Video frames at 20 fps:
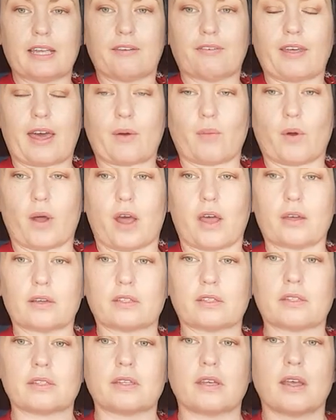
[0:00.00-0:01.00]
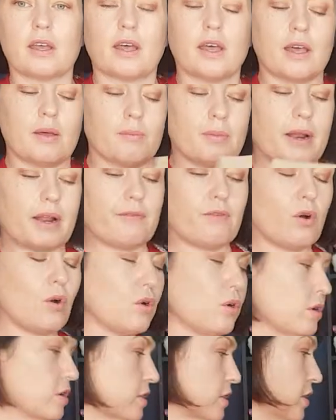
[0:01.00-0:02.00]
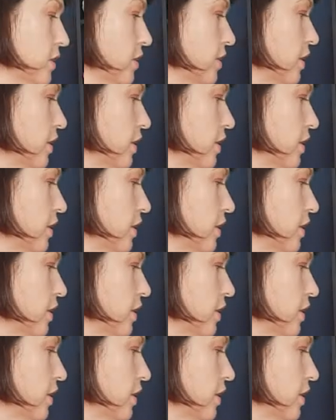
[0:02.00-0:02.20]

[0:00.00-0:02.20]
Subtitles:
if that works. But I've also